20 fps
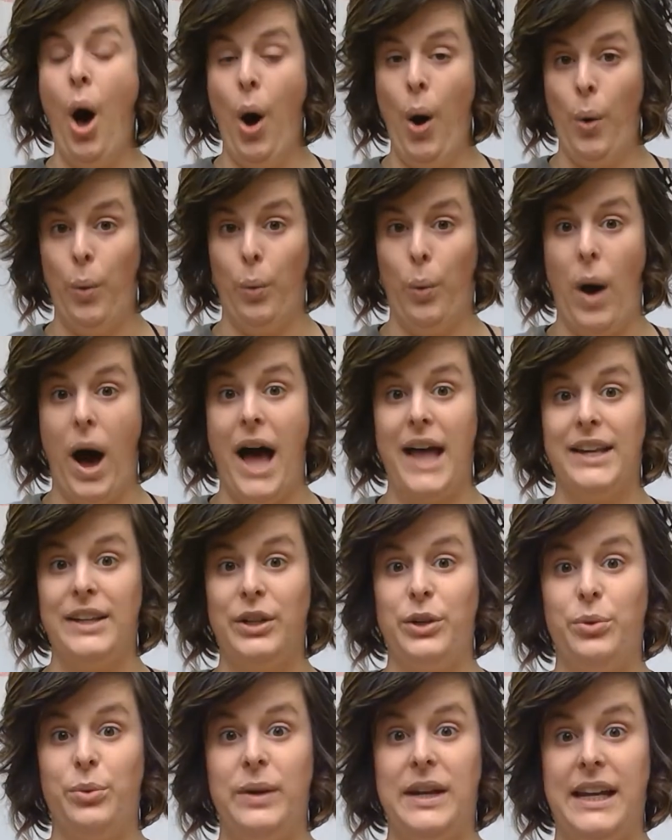
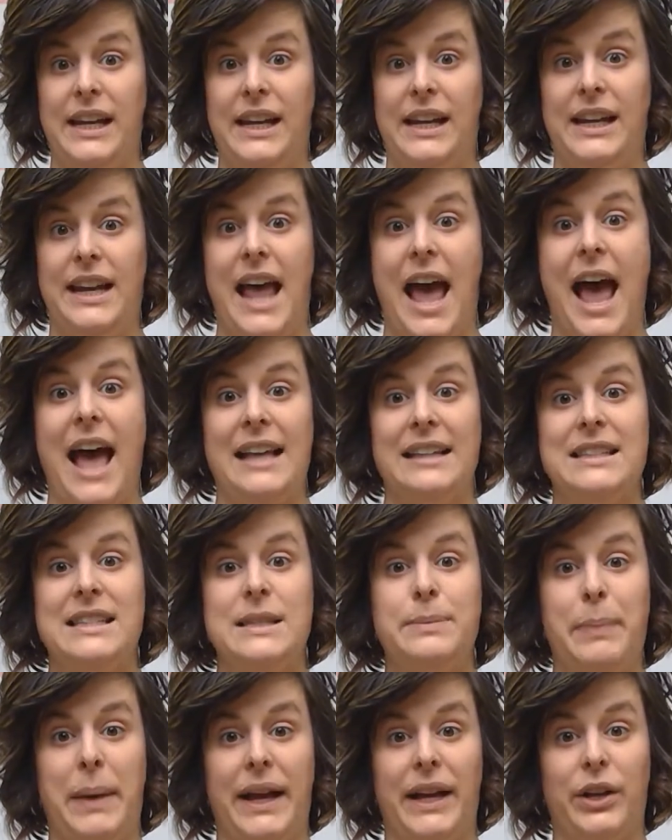1 green and
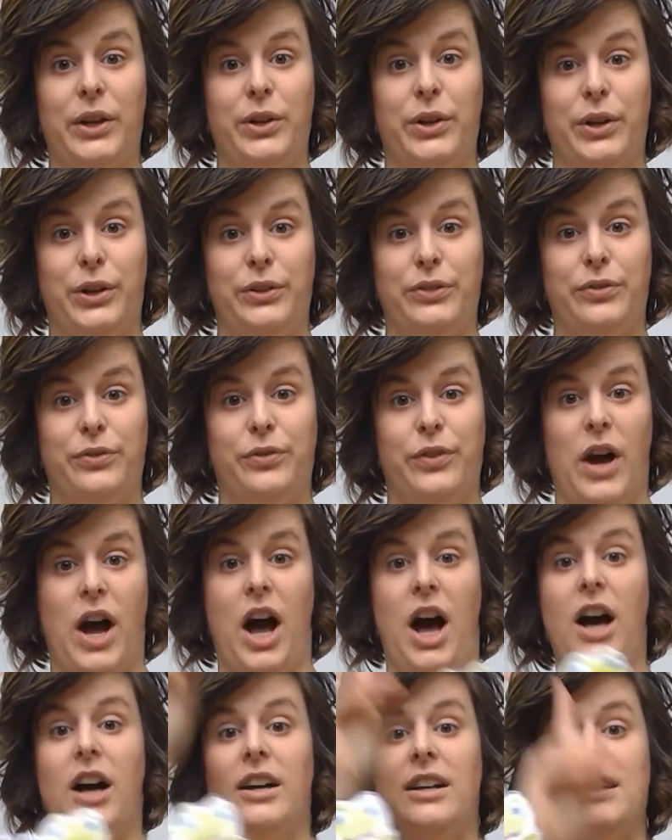speckled
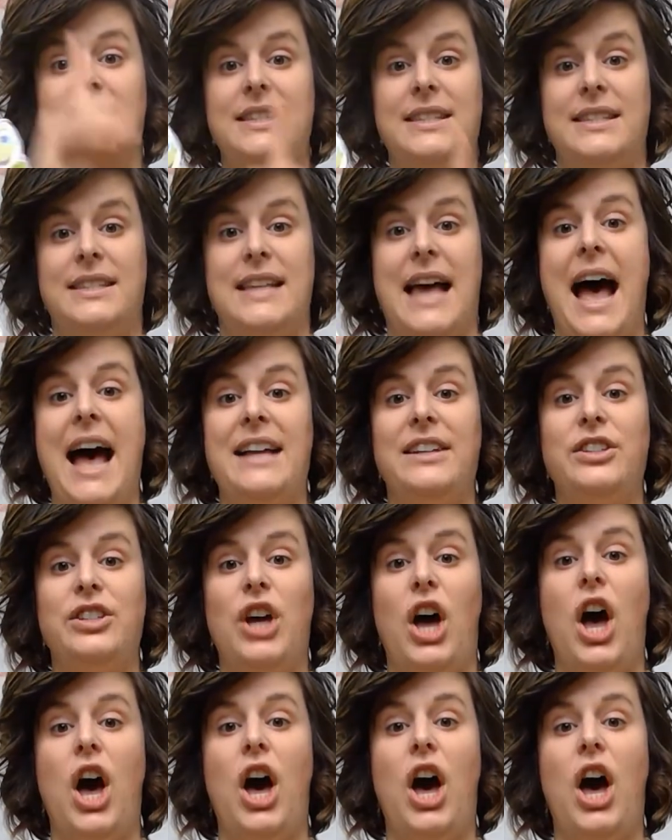frog sat
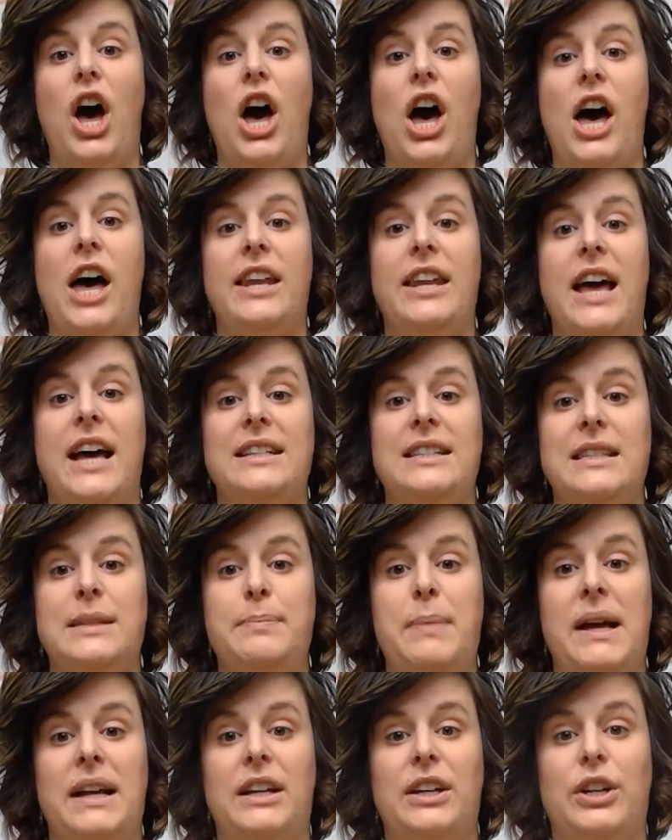on a
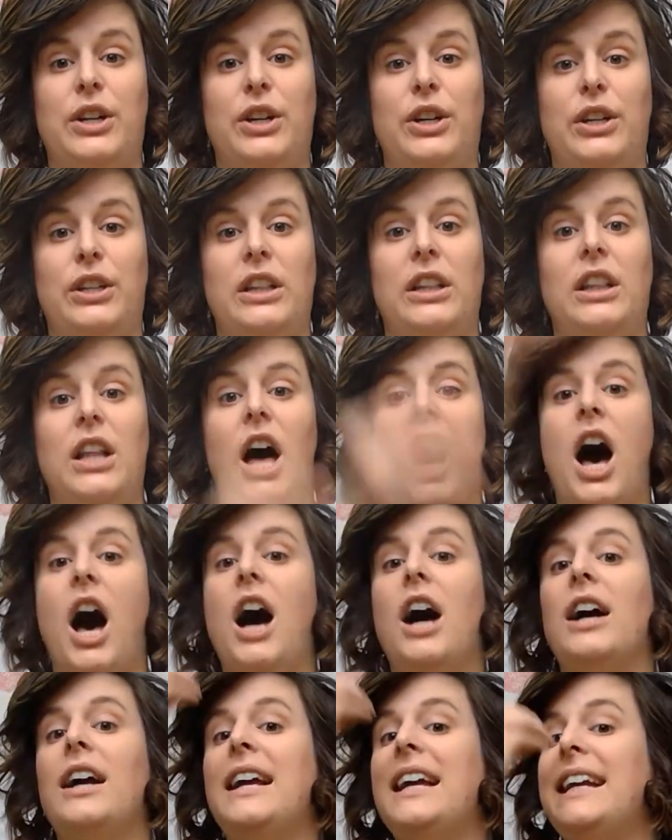speckled
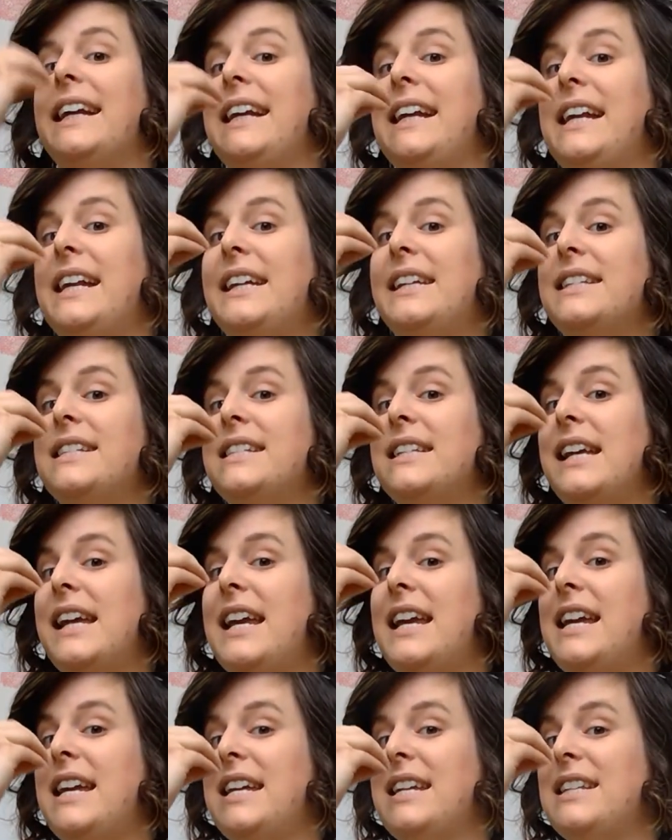log,
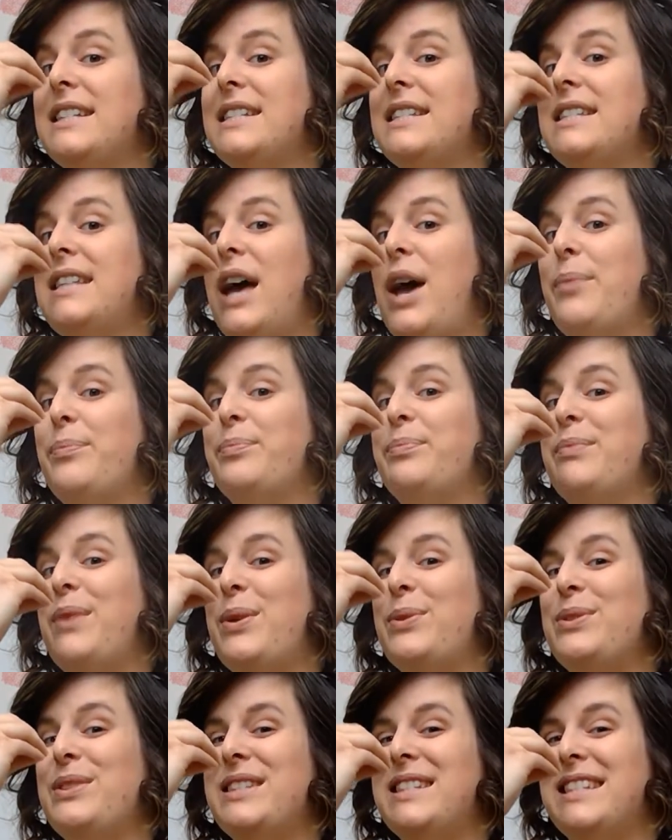eating some
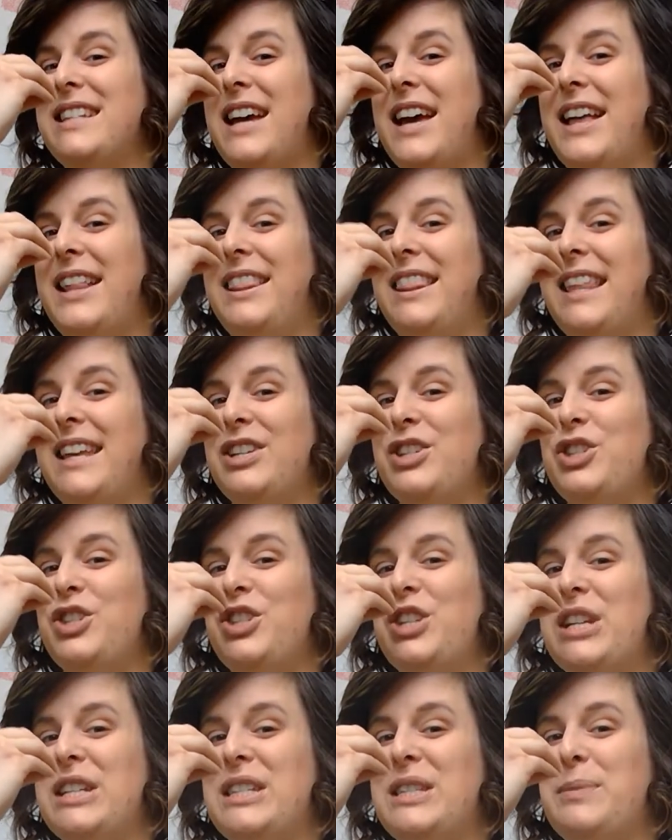most
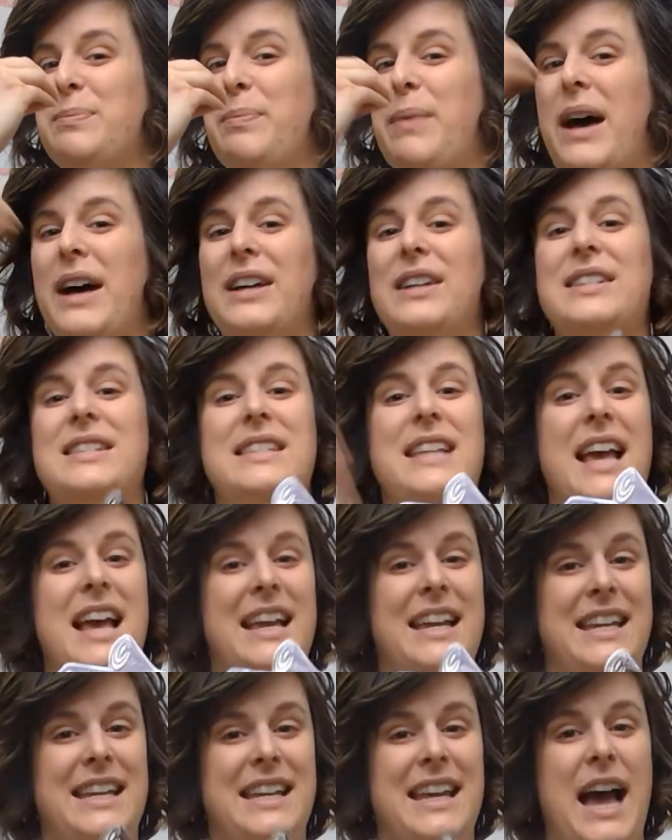delicious bugs.
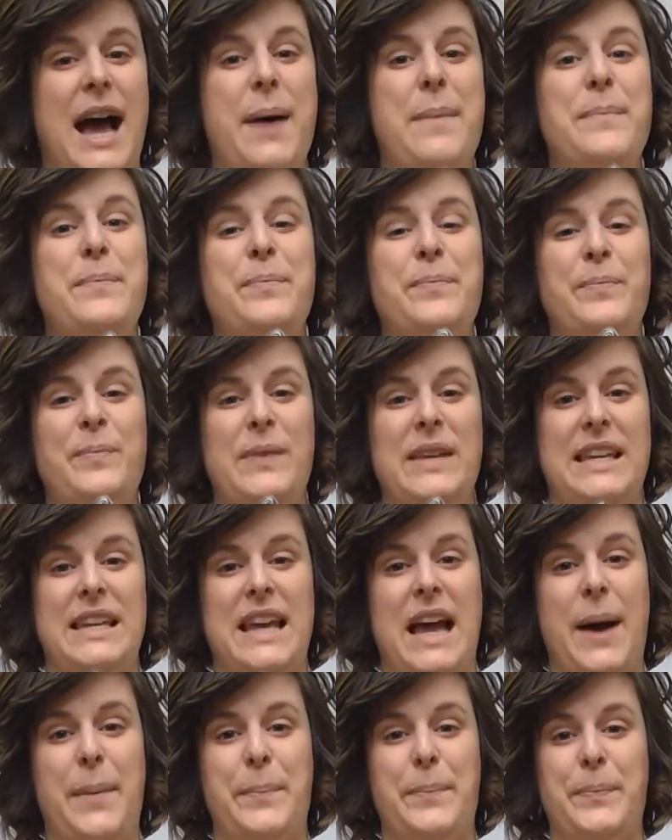Yum,
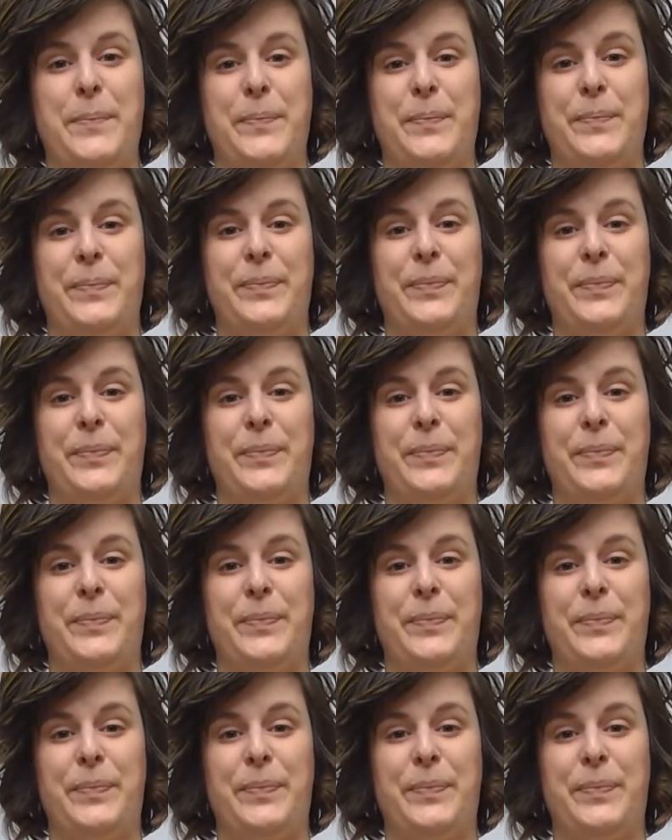yum.